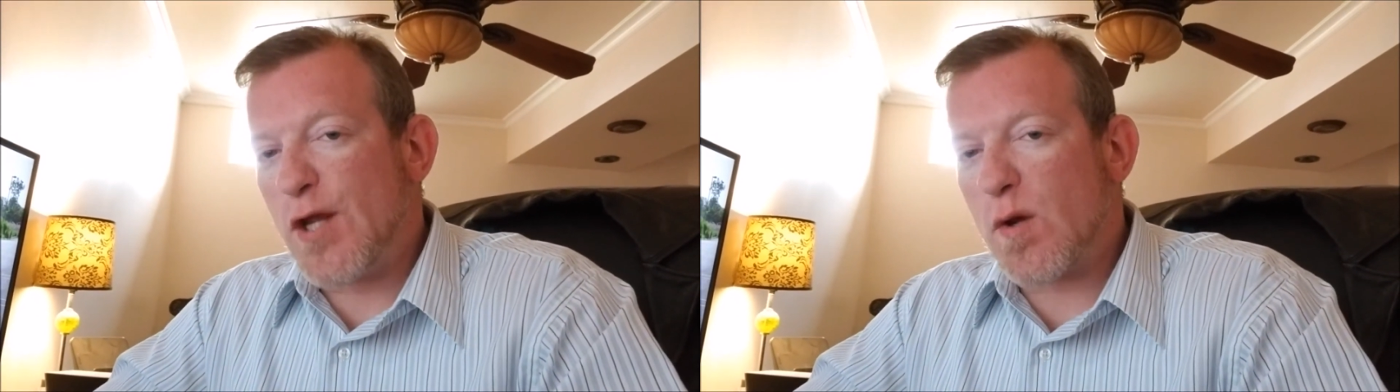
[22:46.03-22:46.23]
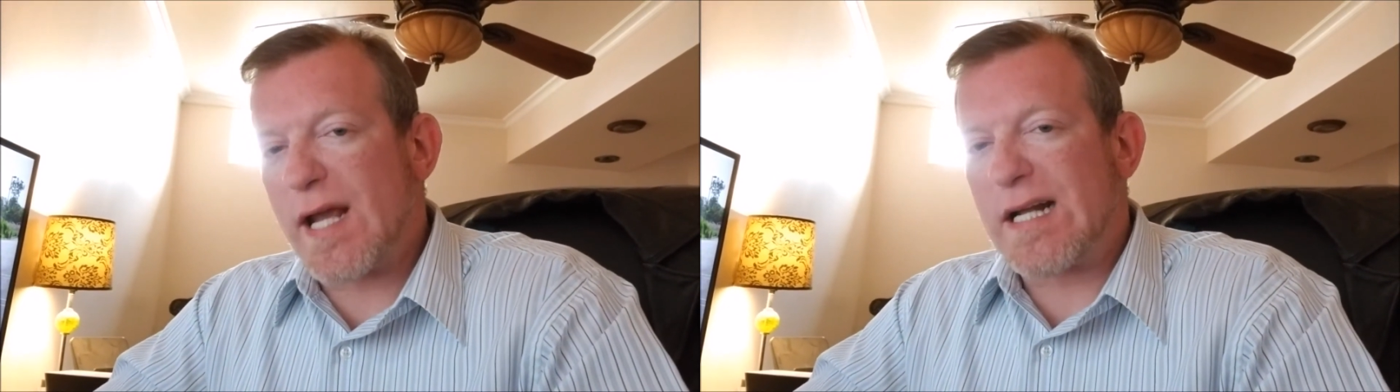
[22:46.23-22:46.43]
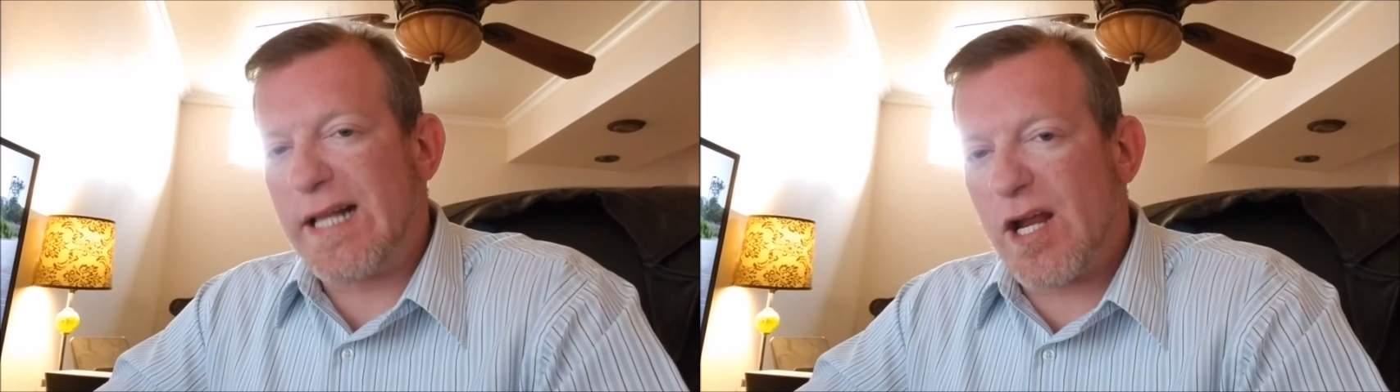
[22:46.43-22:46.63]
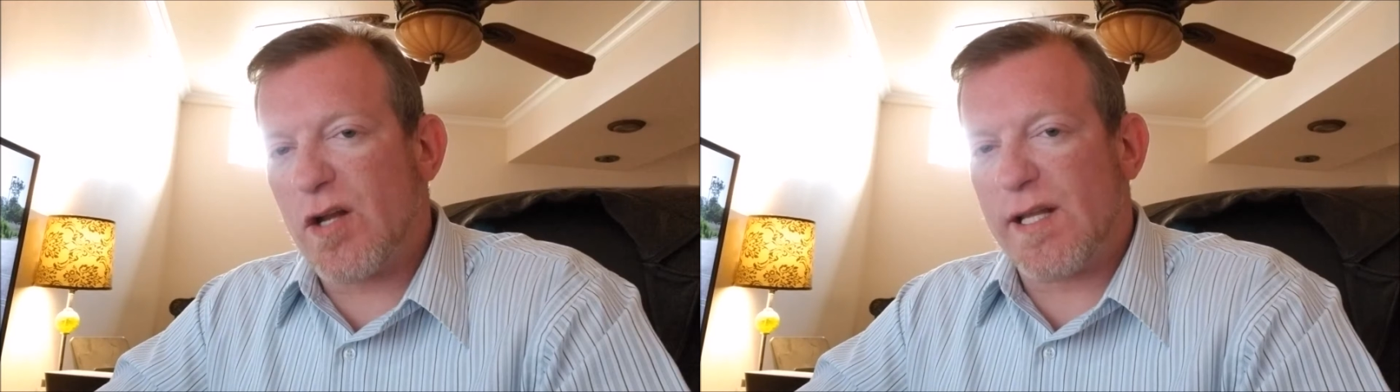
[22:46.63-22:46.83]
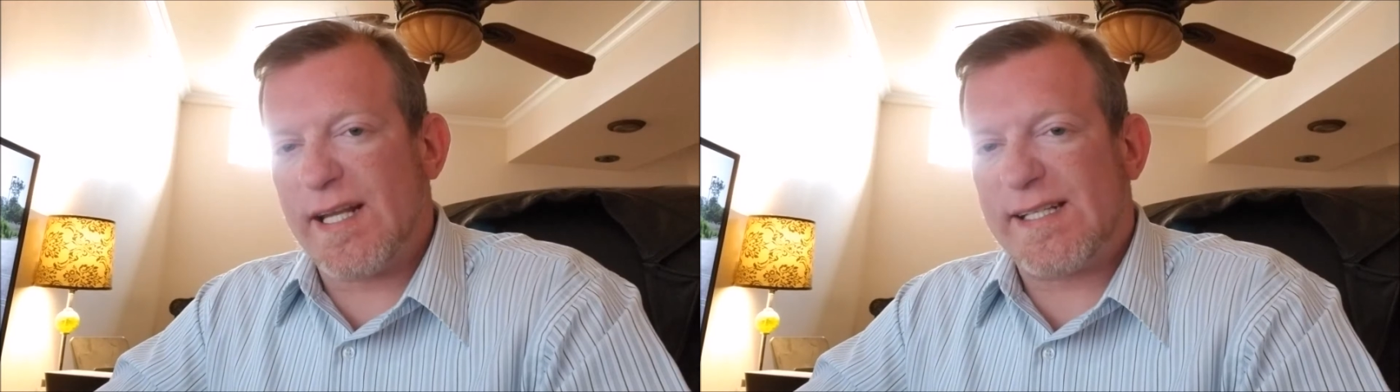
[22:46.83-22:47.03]
you can
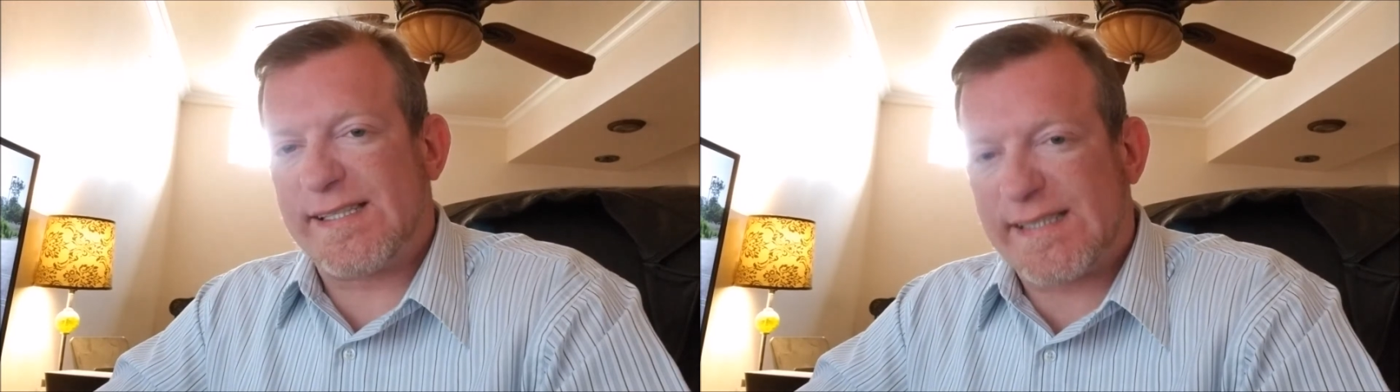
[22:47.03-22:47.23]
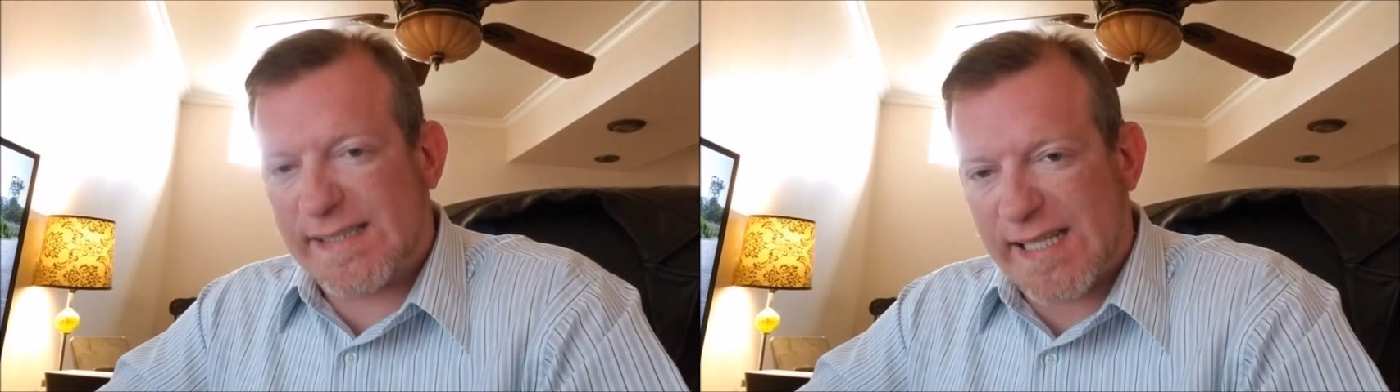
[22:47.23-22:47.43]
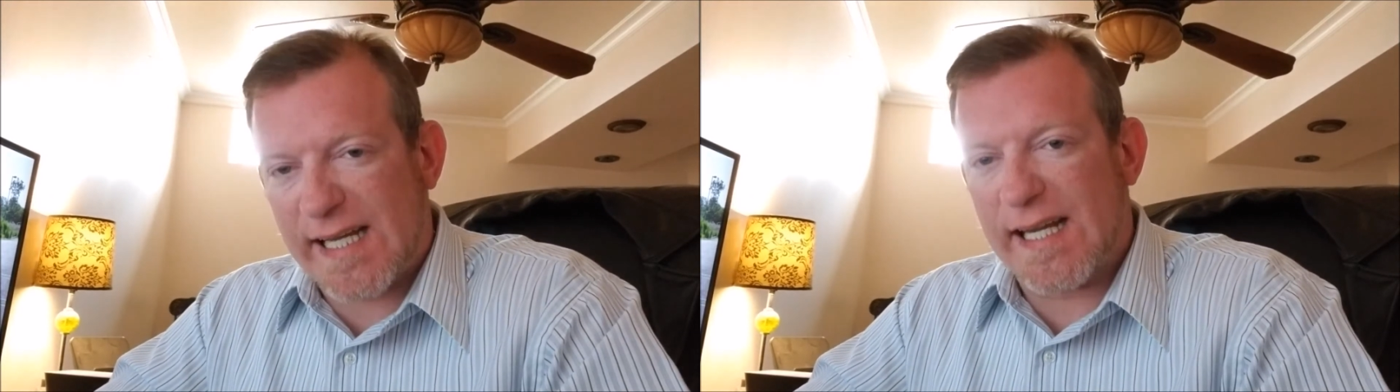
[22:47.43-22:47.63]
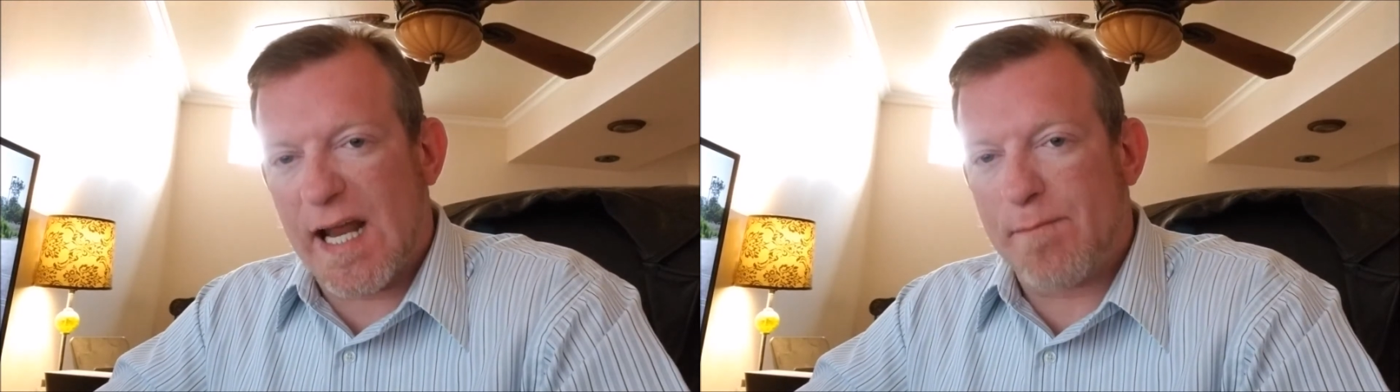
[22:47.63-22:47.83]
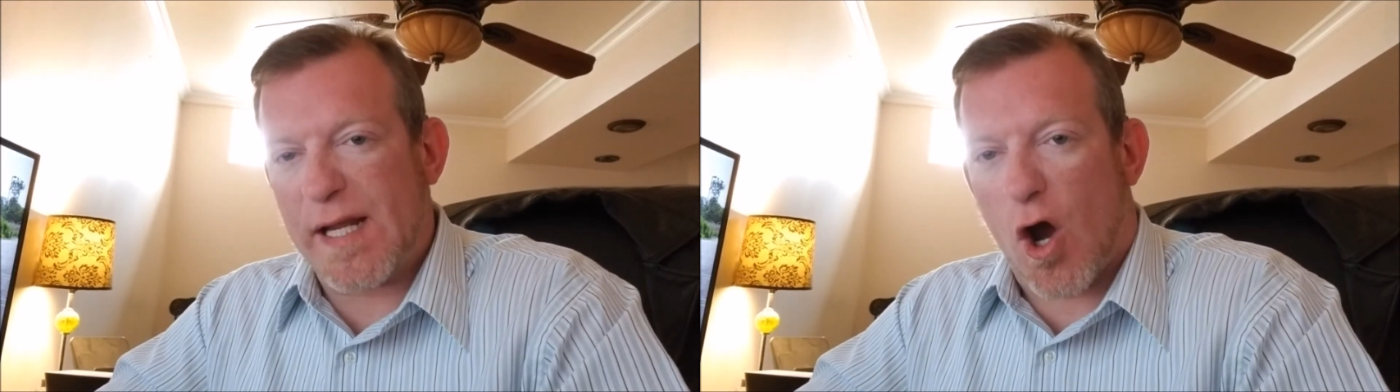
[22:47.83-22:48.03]
clearly see
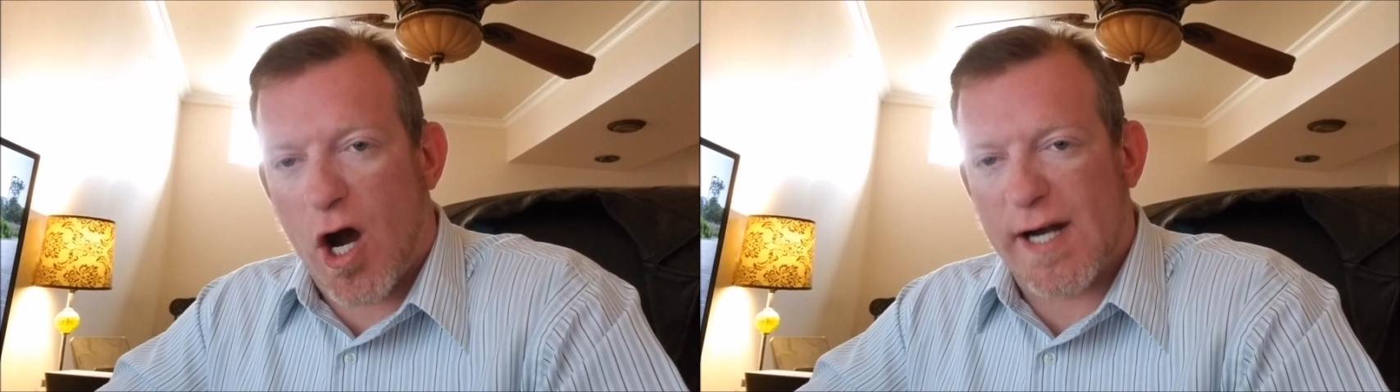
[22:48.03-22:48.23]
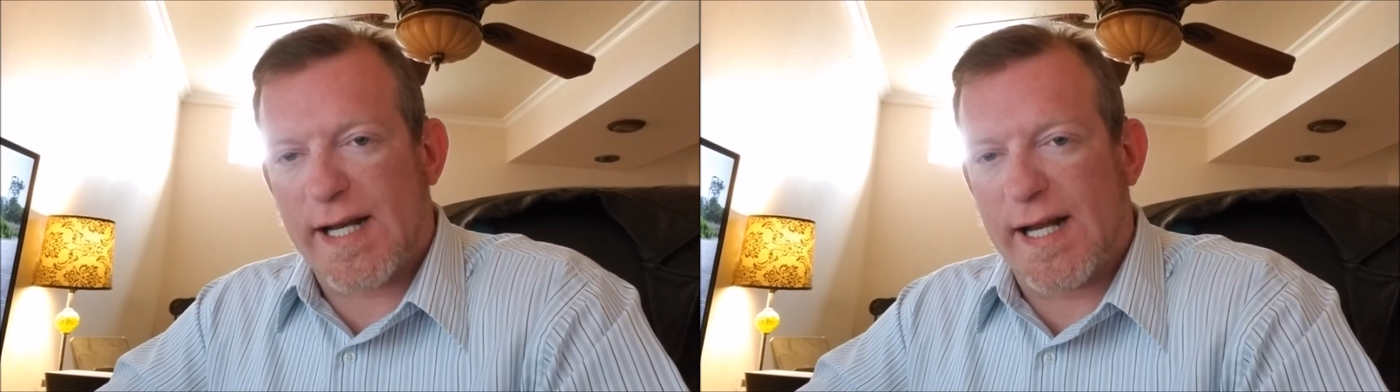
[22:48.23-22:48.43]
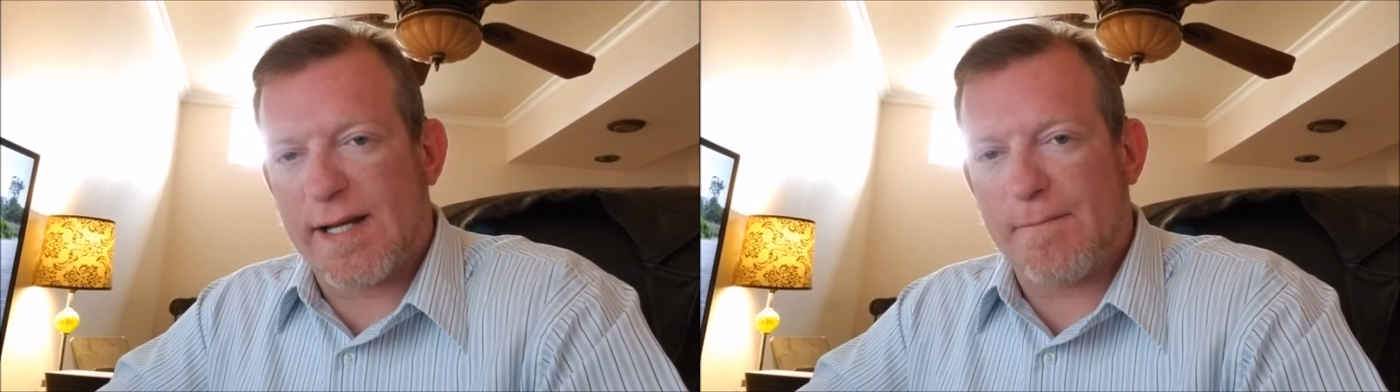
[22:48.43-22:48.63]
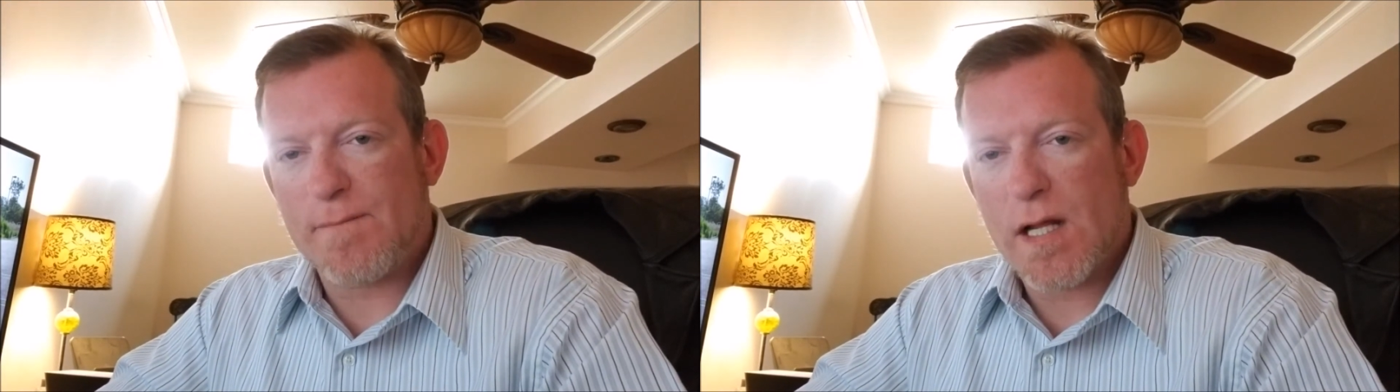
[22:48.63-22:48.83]
and be audited